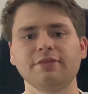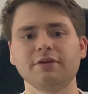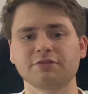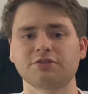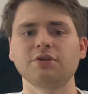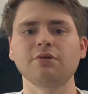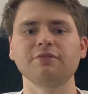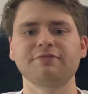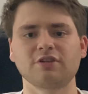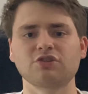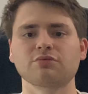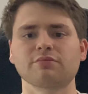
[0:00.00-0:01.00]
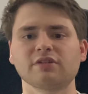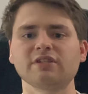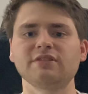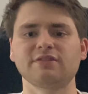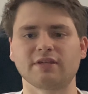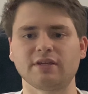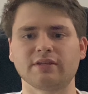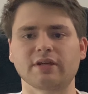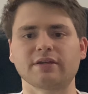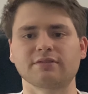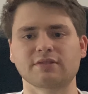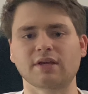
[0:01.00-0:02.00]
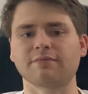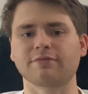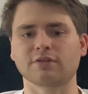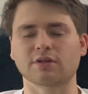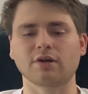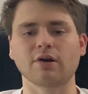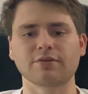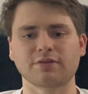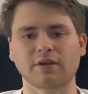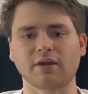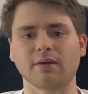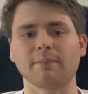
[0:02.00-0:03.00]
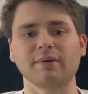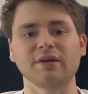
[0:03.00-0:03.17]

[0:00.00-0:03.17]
There's no official release date yet set for the car thing,